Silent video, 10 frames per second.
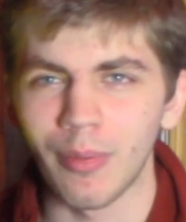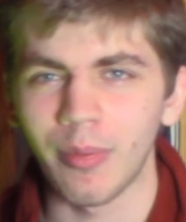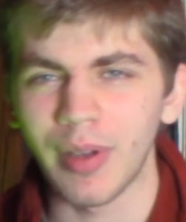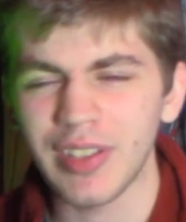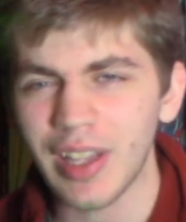
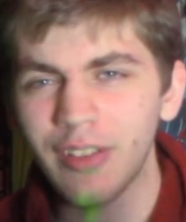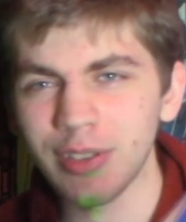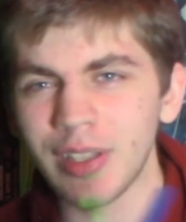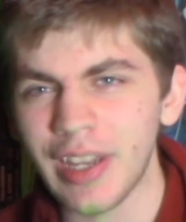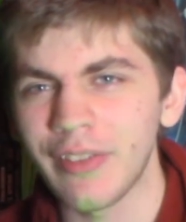It's like
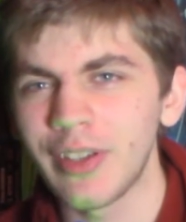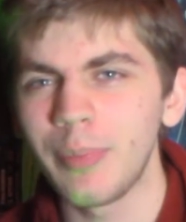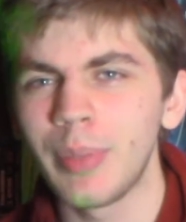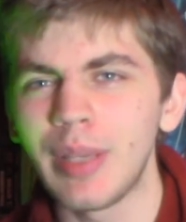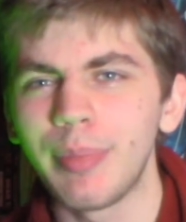there's a lot of
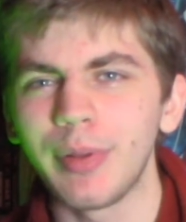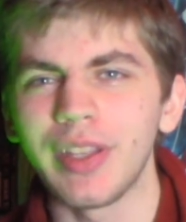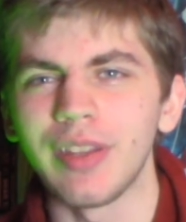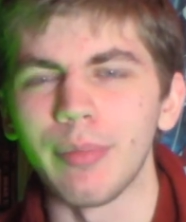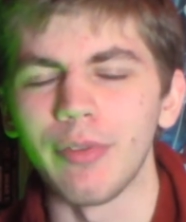good people
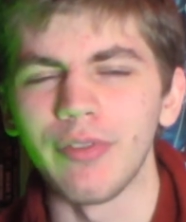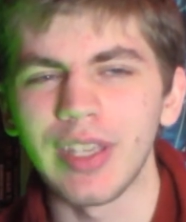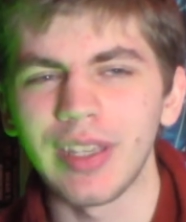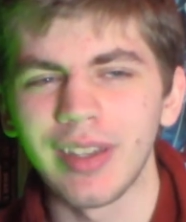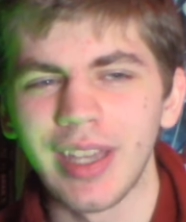in the
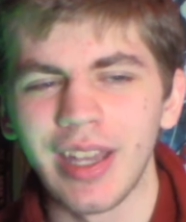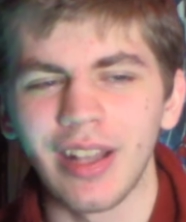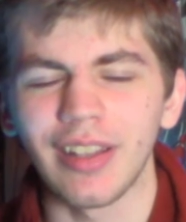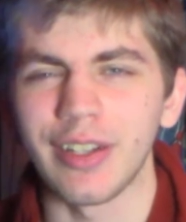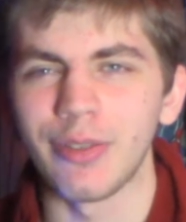movie,
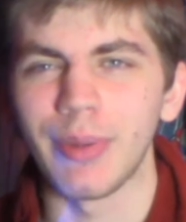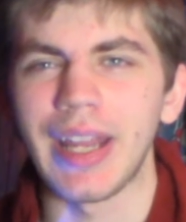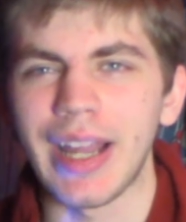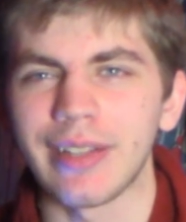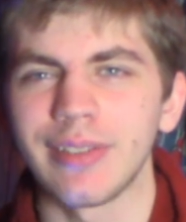a lot of
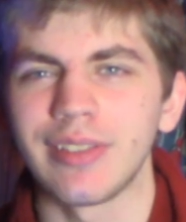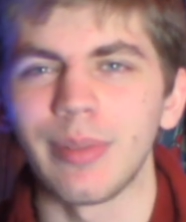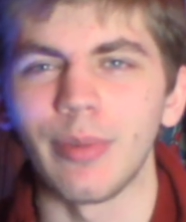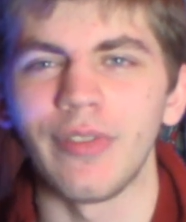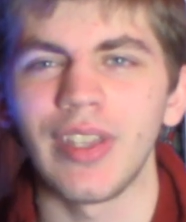great actors in
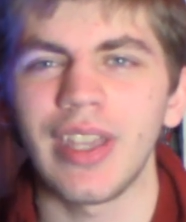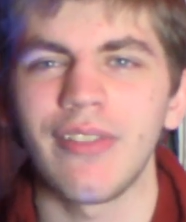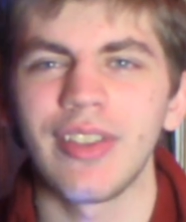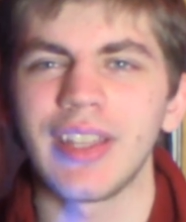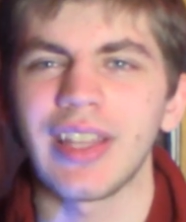the movie.
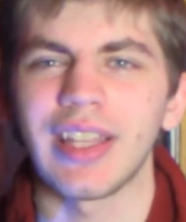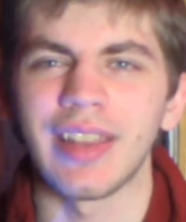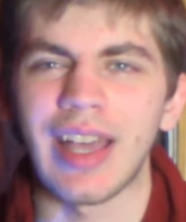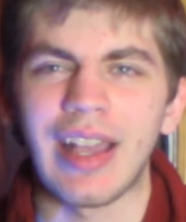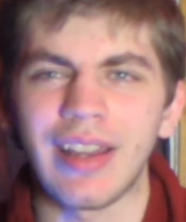Everything
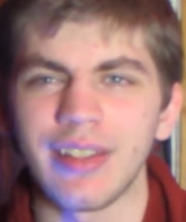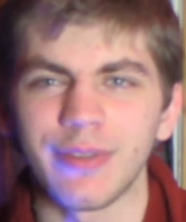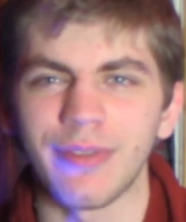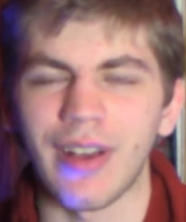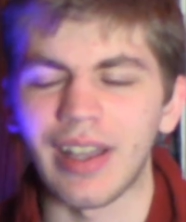like that
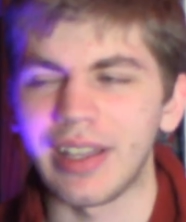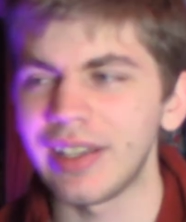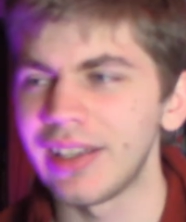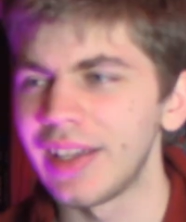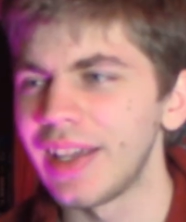is
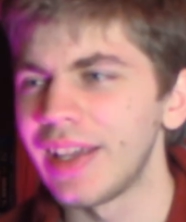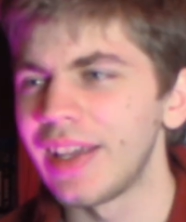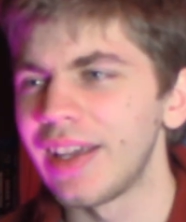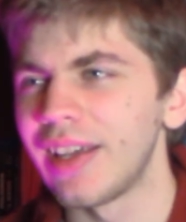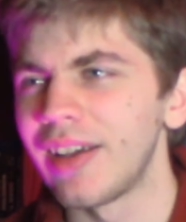fine.
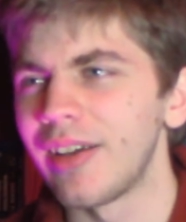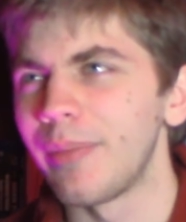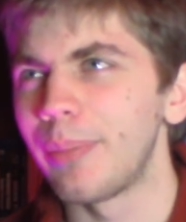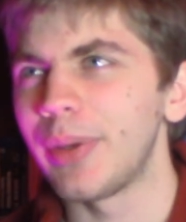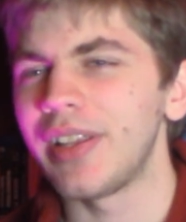
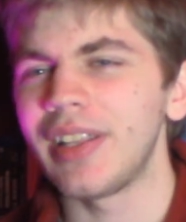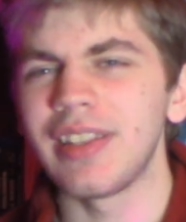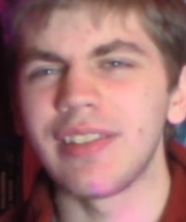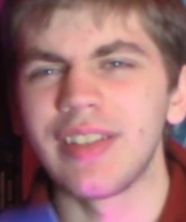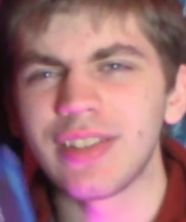But
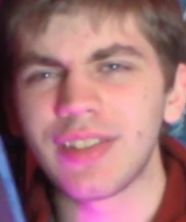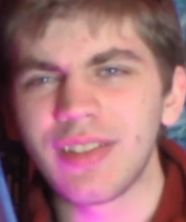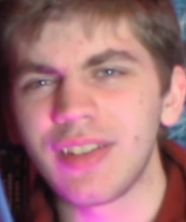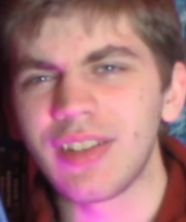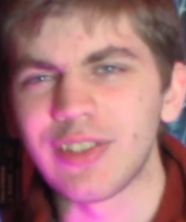in
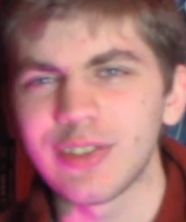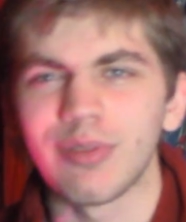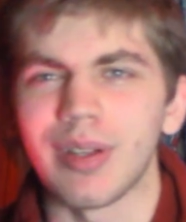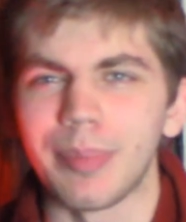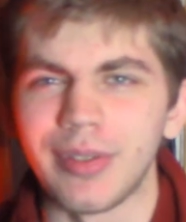the
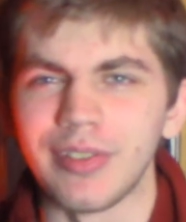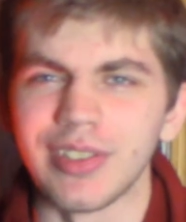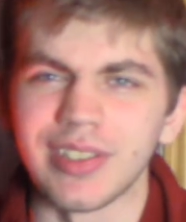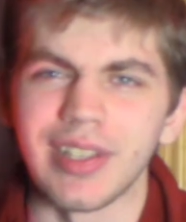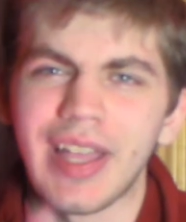script
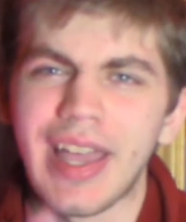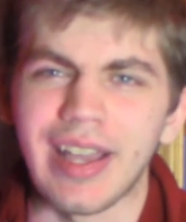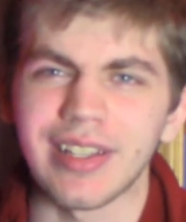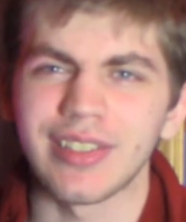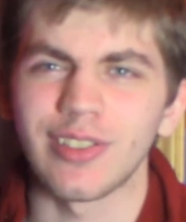just
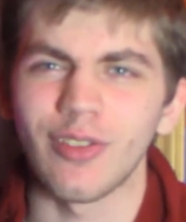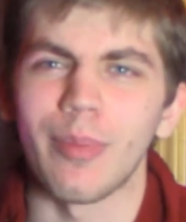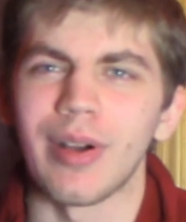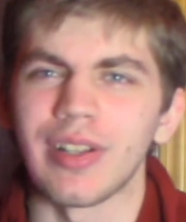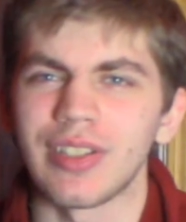lacks so
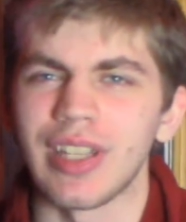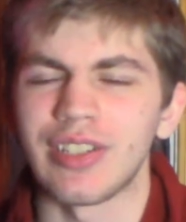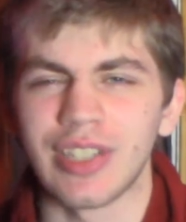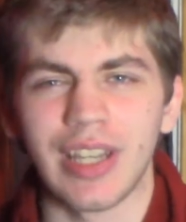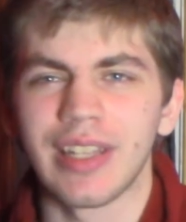much
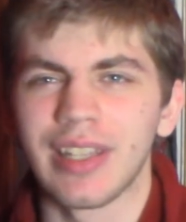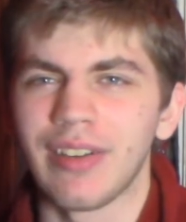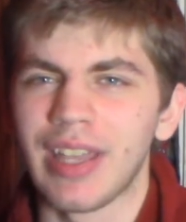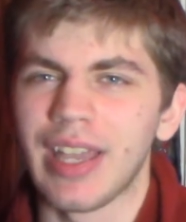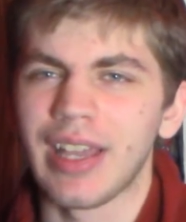that
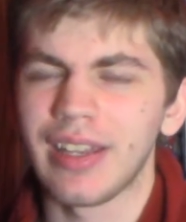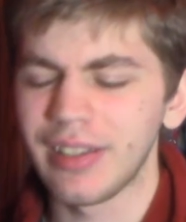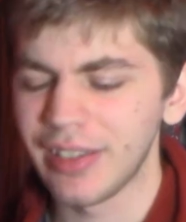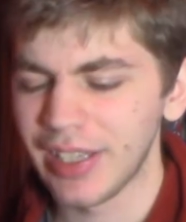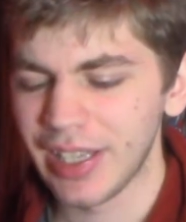Chinatown
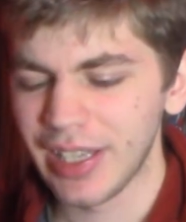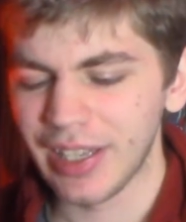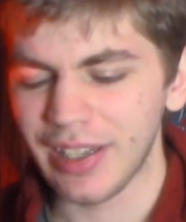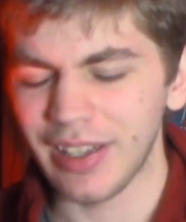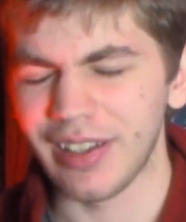had.
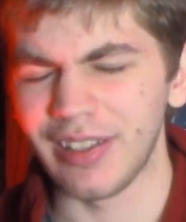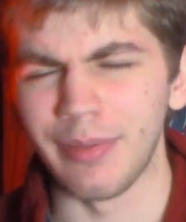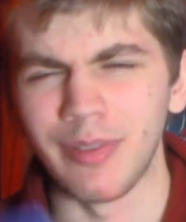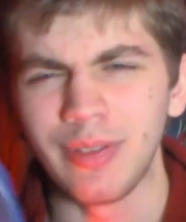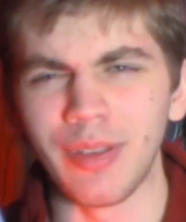
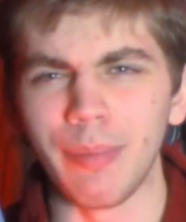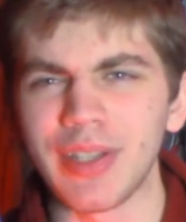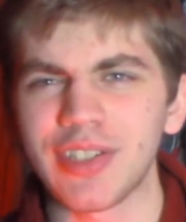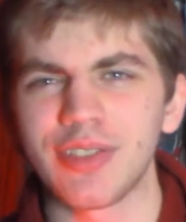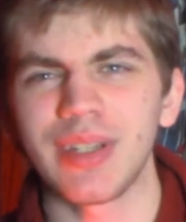The
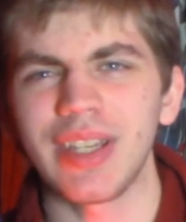mystery